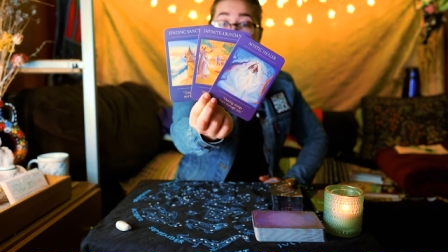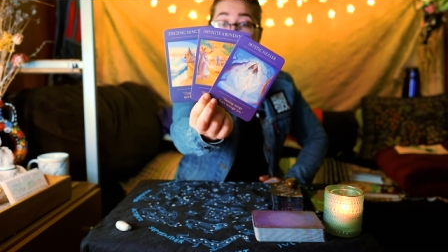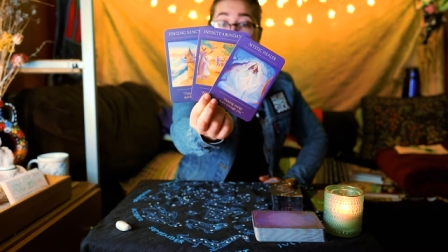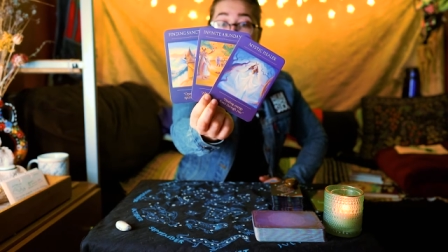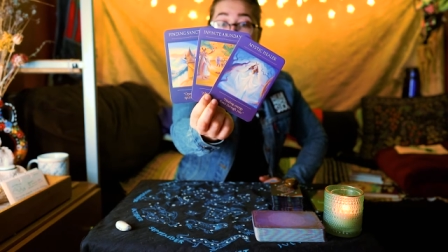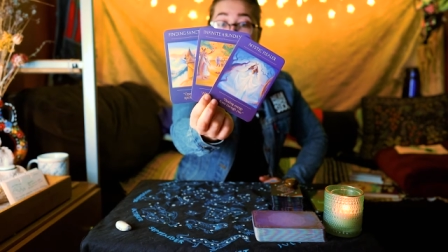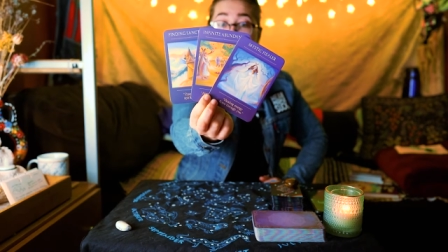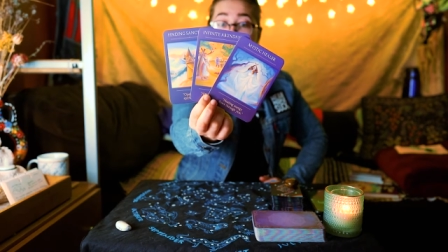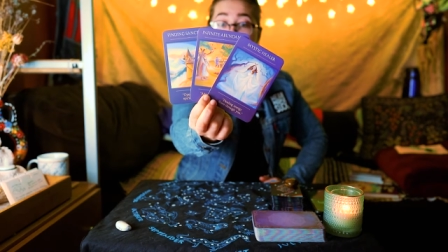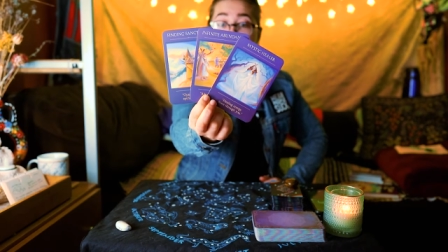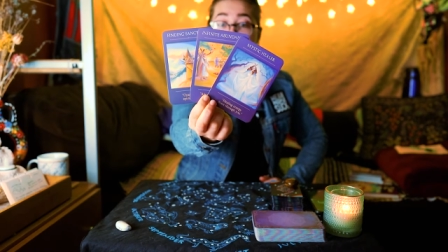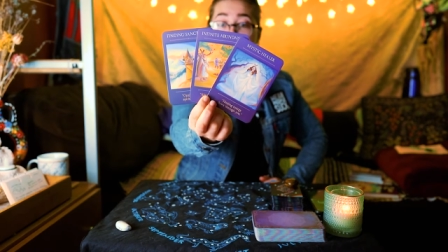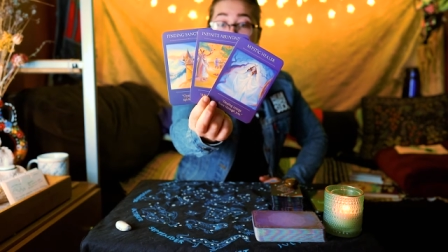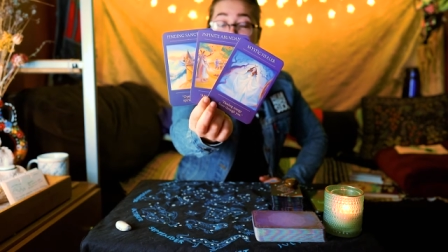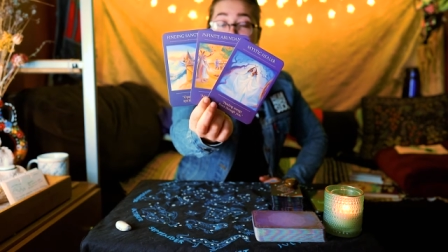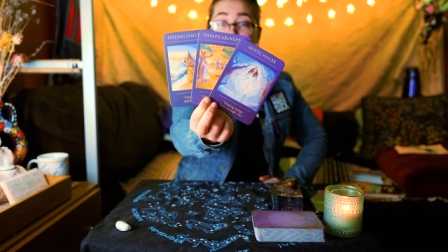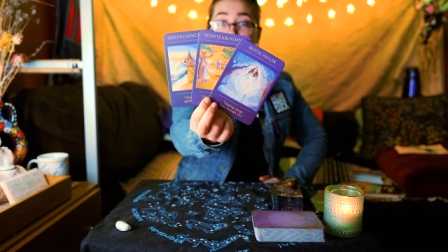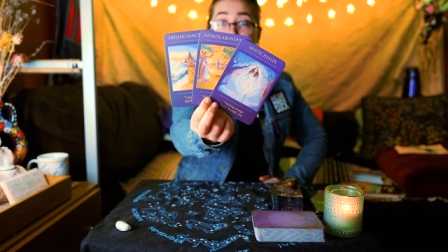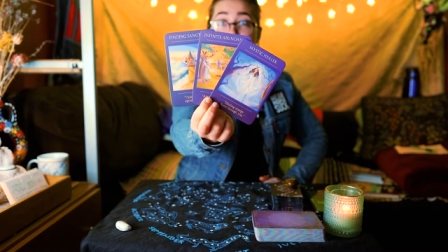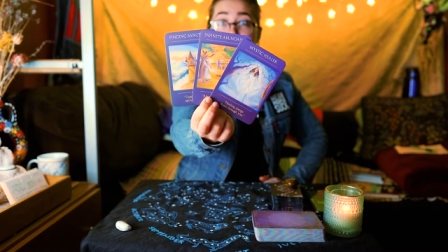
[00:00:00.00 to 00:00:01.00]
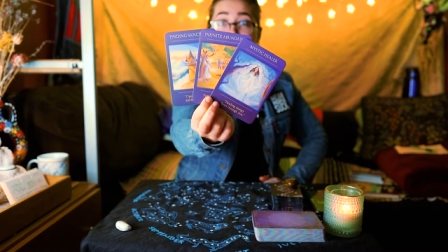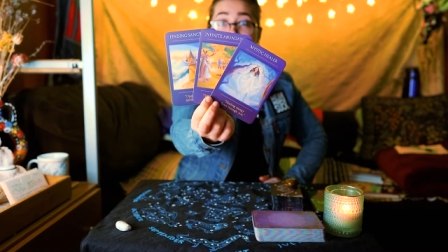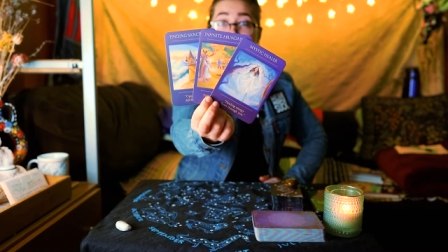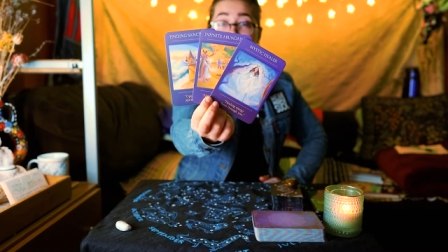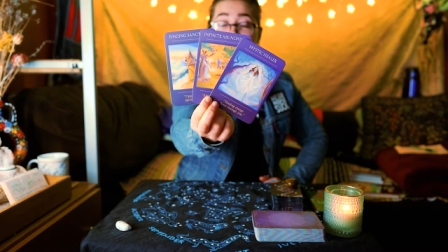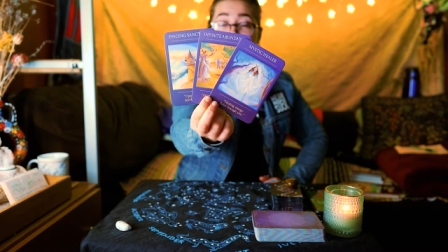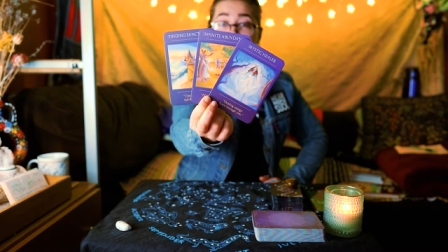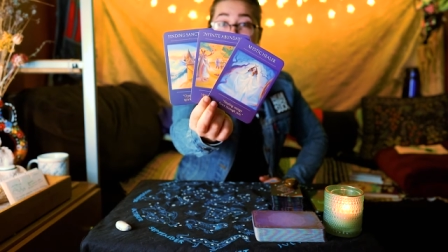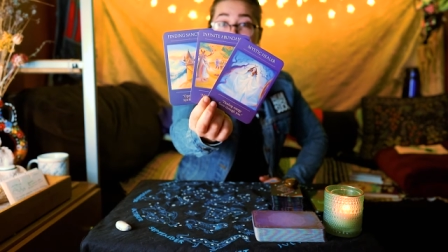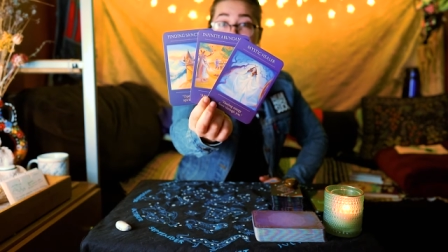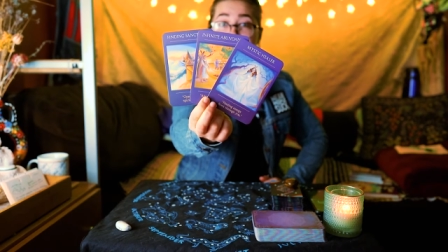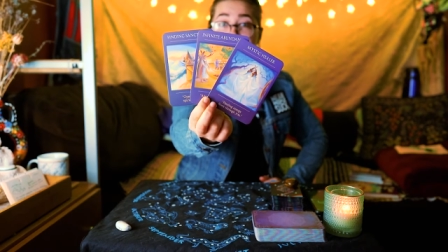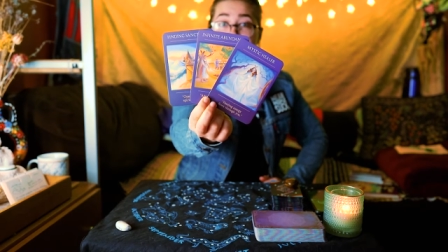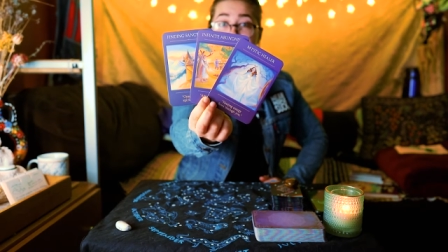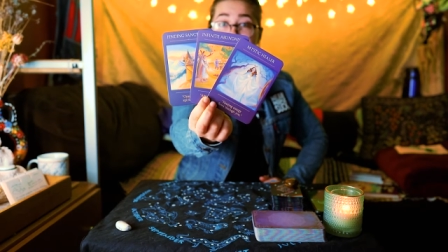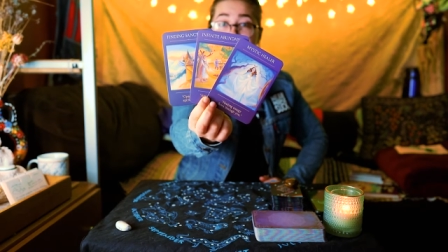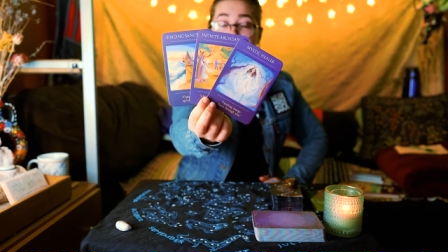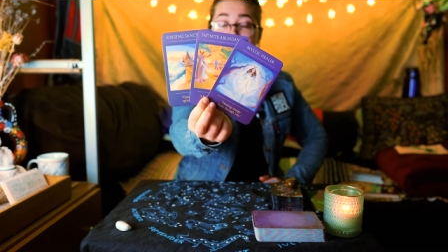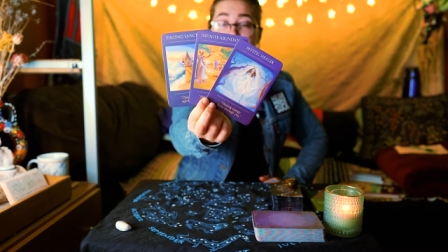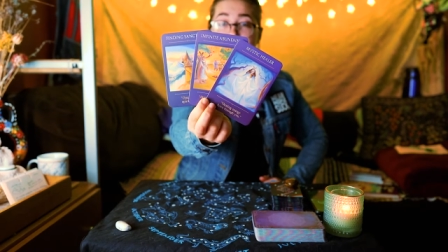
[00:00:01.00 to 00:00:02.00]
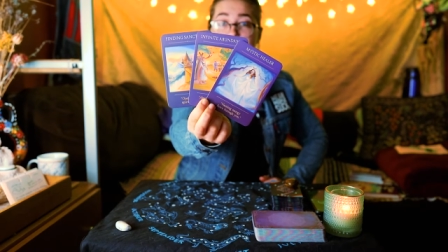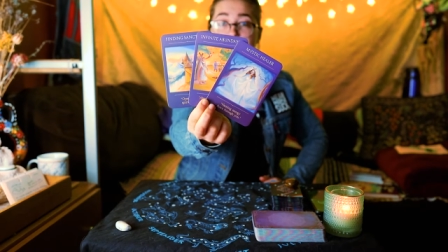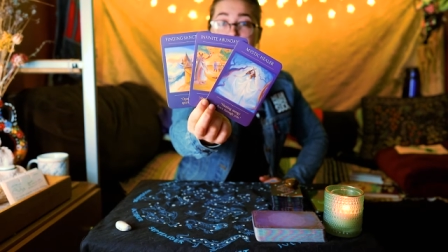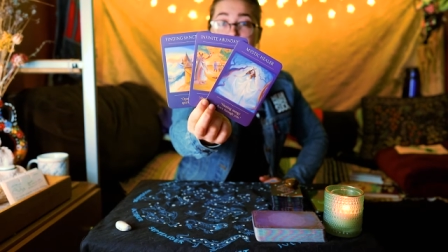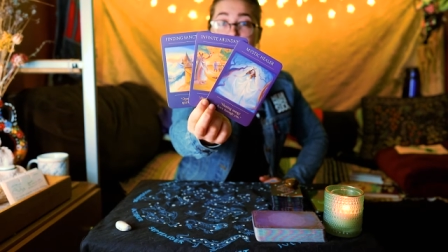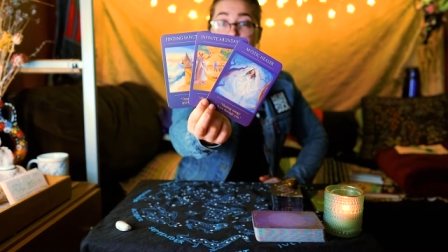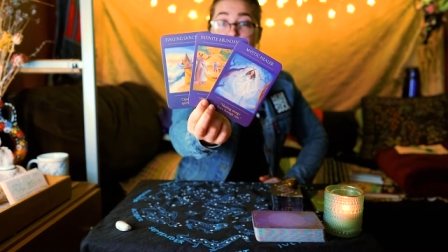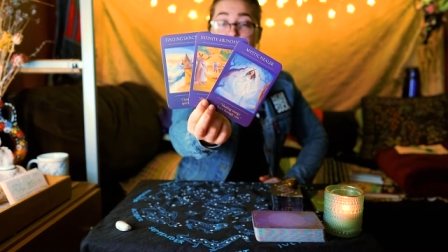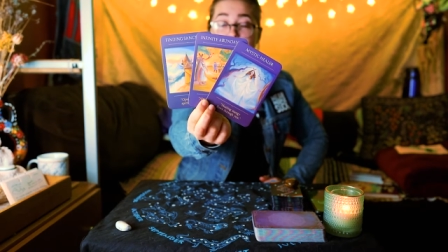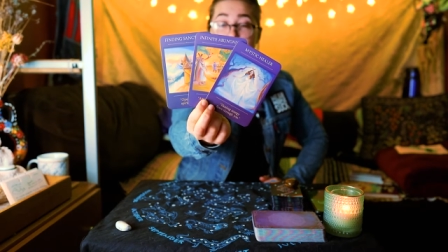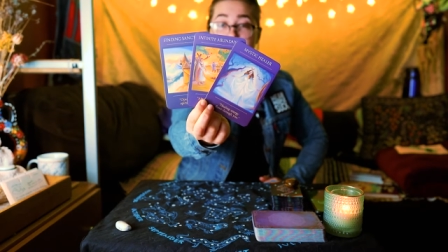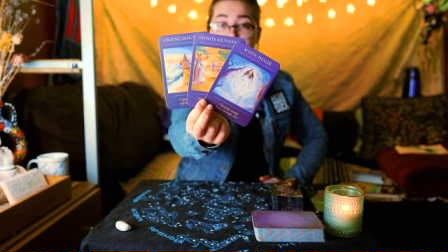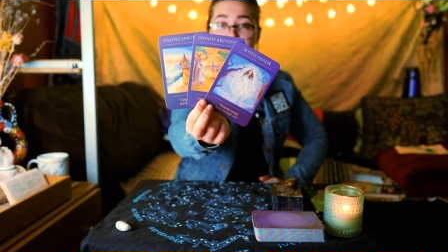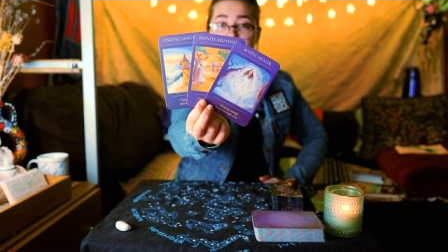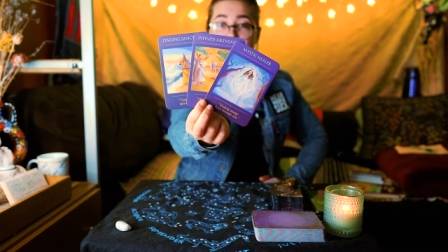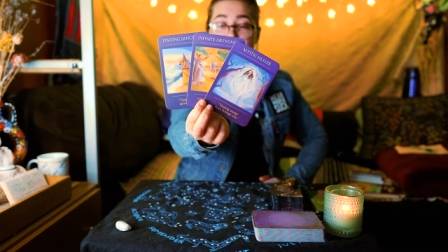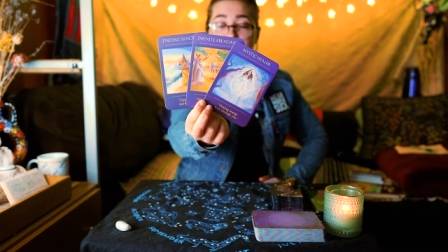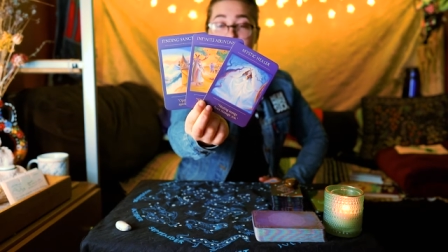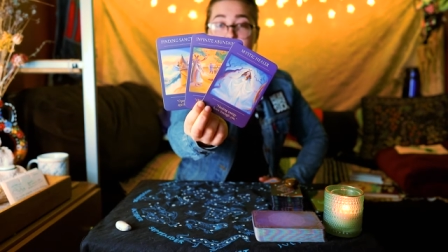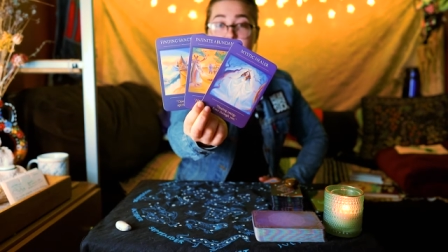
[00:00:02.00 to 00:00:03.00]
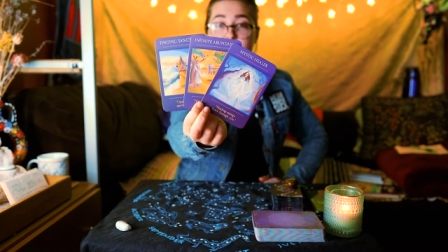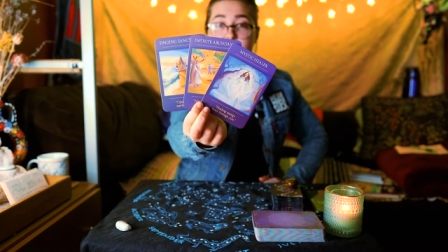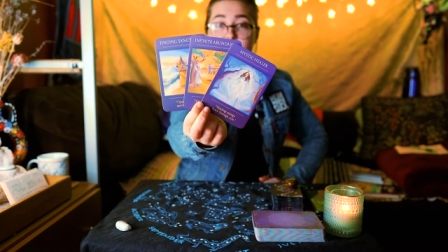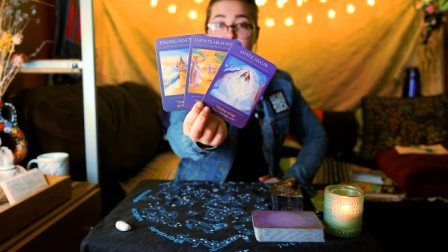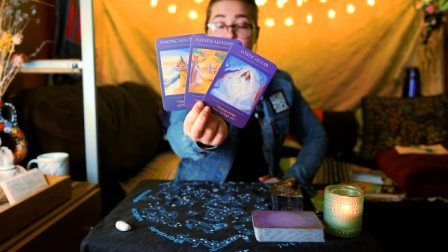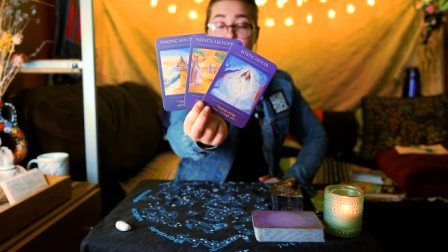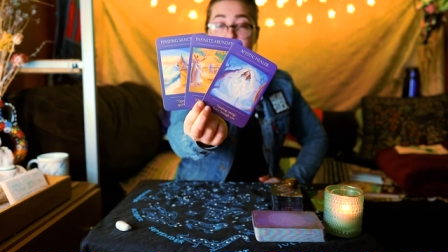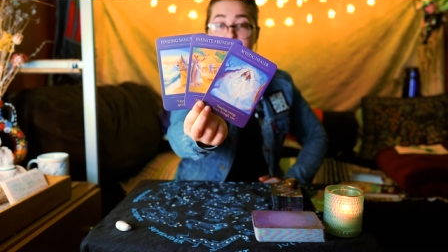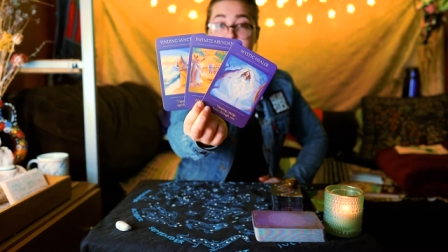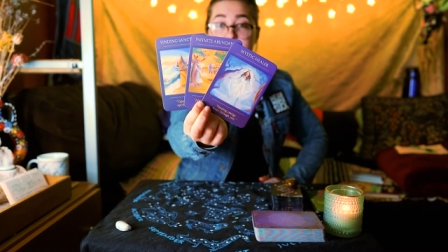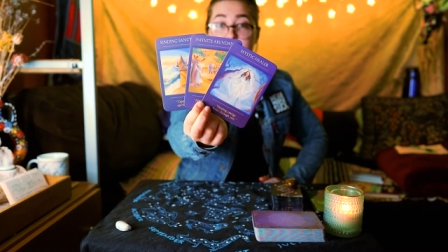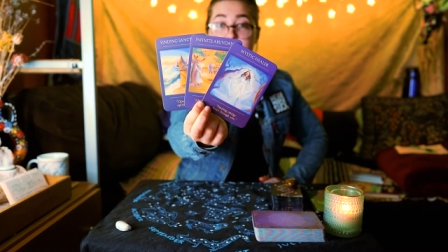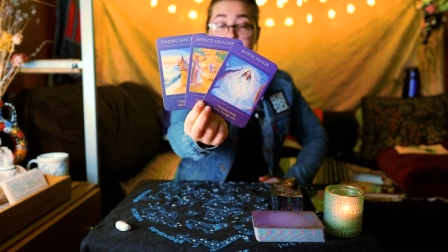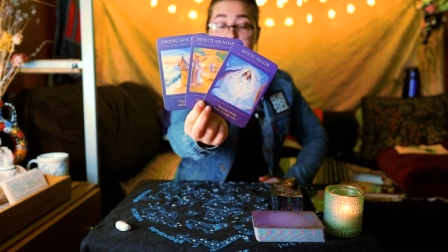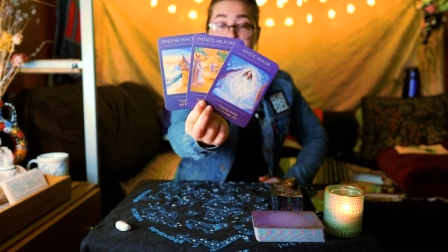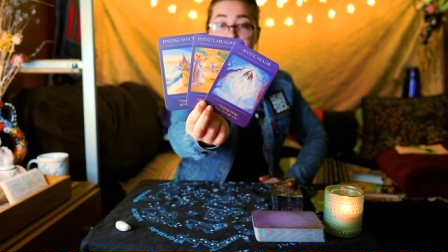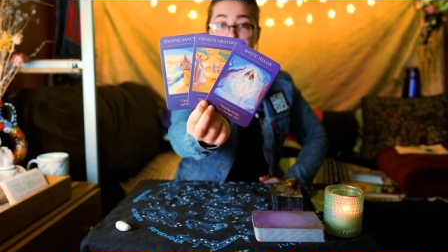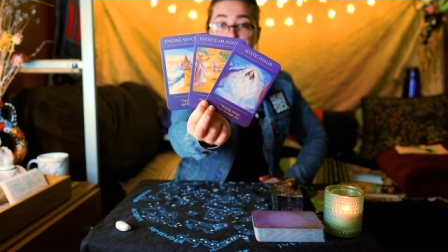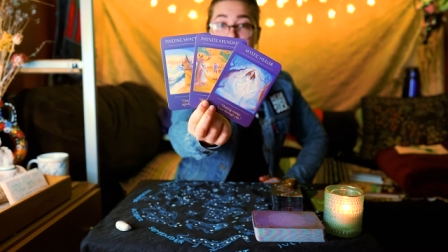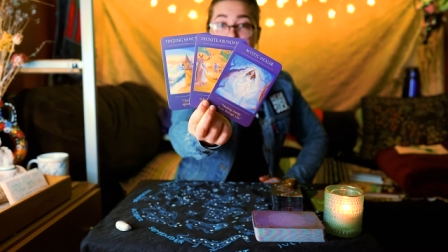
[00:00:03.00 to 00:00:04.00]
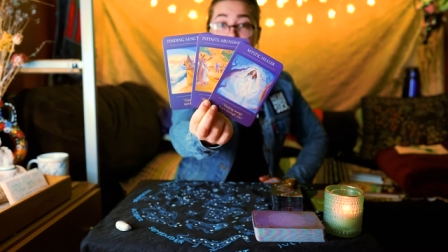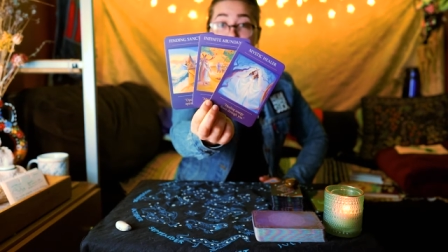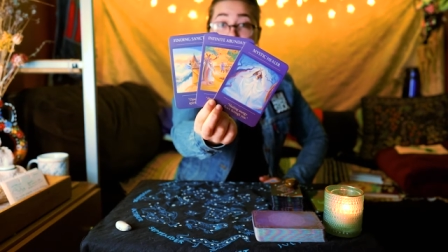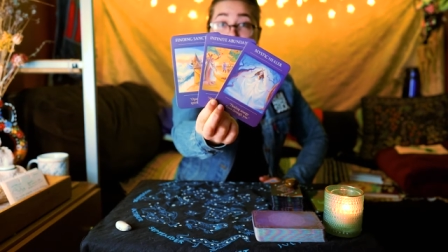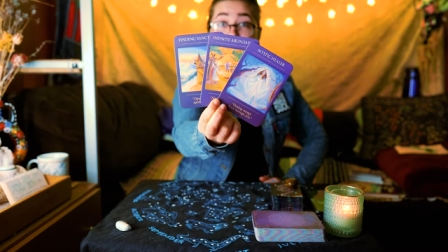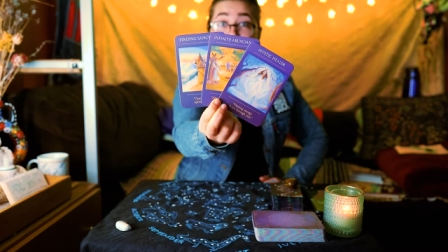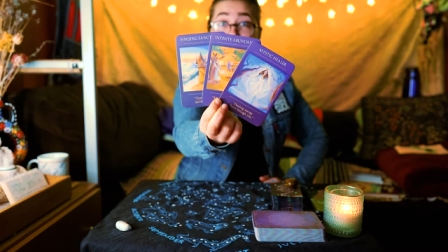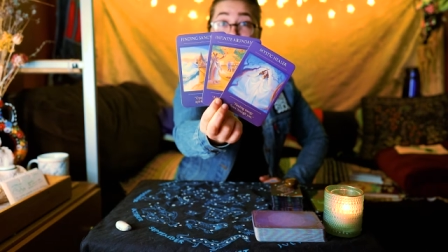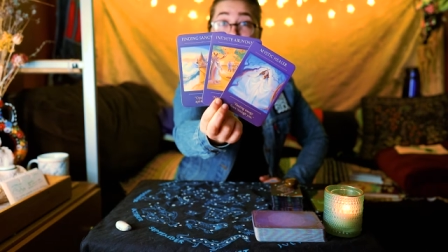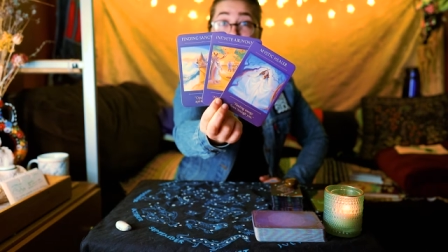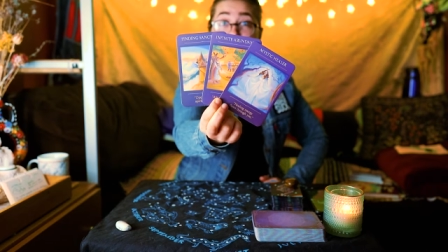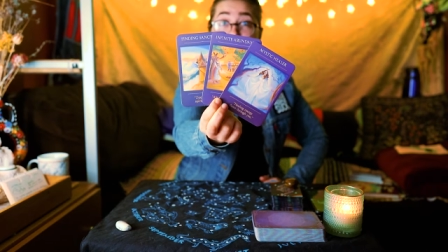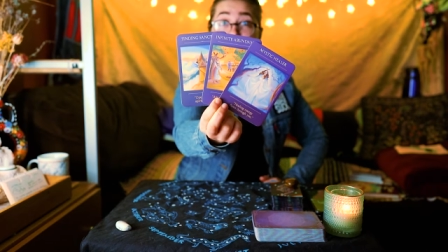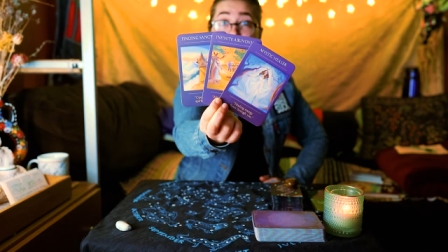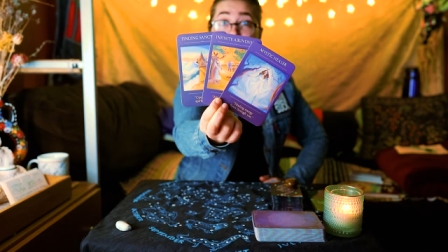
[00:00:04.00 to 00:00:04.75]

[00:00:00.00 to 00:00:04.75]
then when we are healed, we also have the capacity to heal others.